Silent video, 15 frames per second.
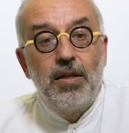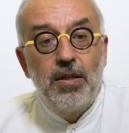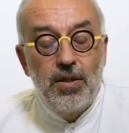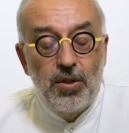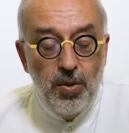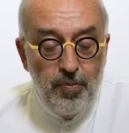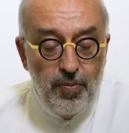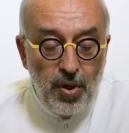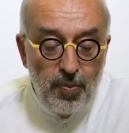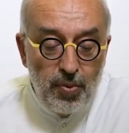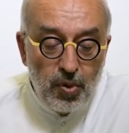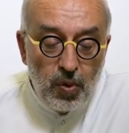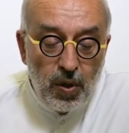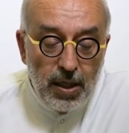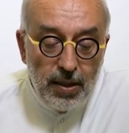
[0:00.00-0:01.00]
The
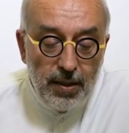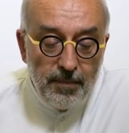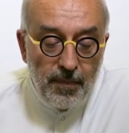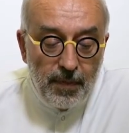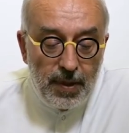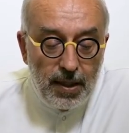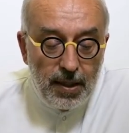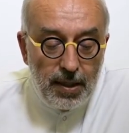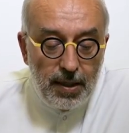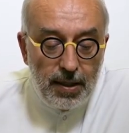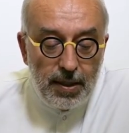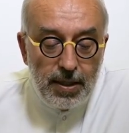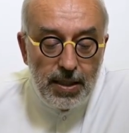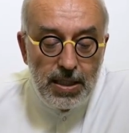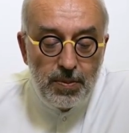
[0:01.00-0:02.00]
purpura
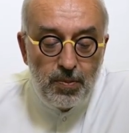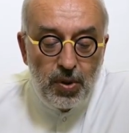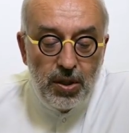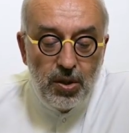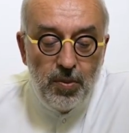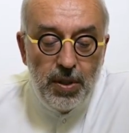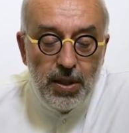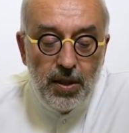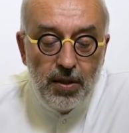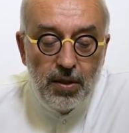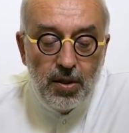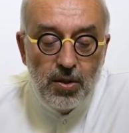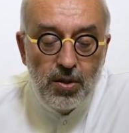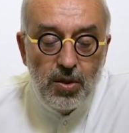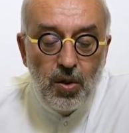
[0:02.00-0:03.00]
is
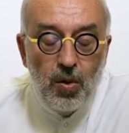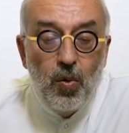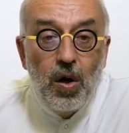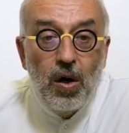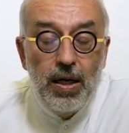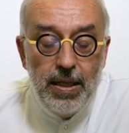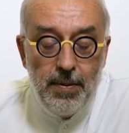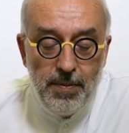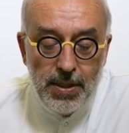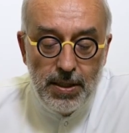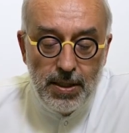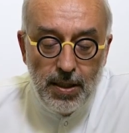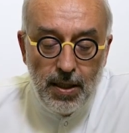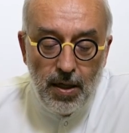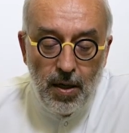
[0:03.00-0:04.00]
predominant on the lower limbs
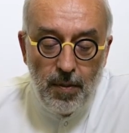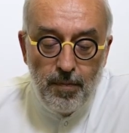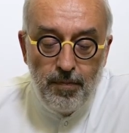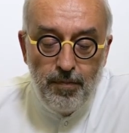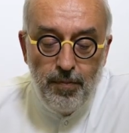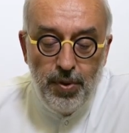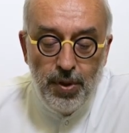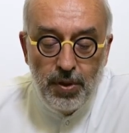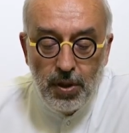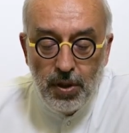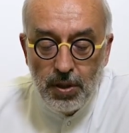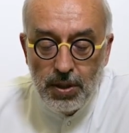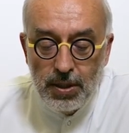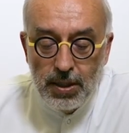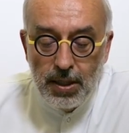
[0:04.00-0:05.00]
and
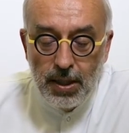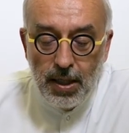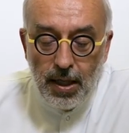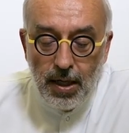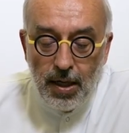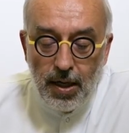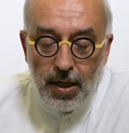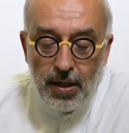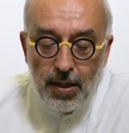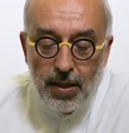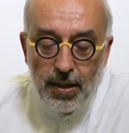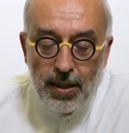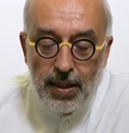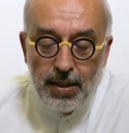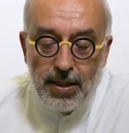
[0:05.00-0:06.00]
buttocks.
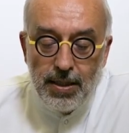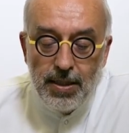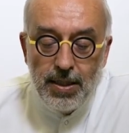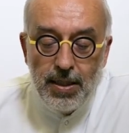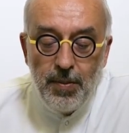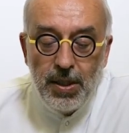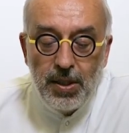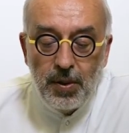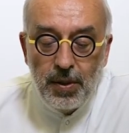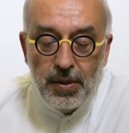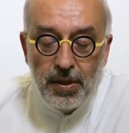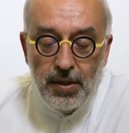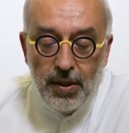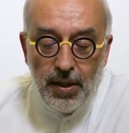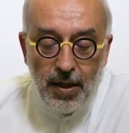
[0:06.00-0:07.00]
It is
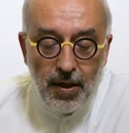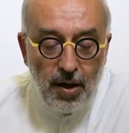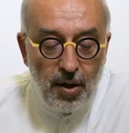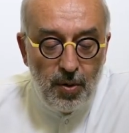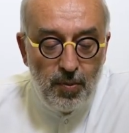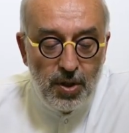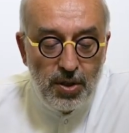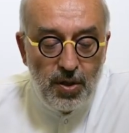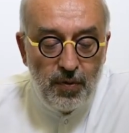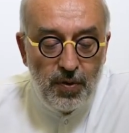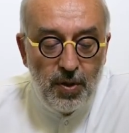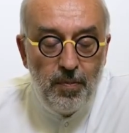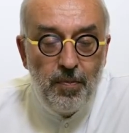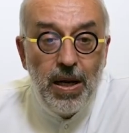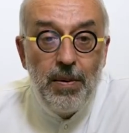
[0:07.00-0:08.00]
symmetrical and most
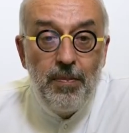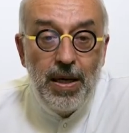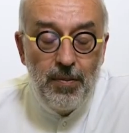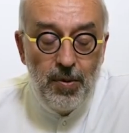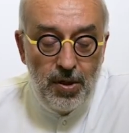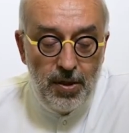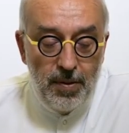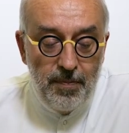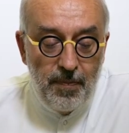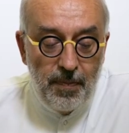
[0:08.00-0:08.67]
often palpable.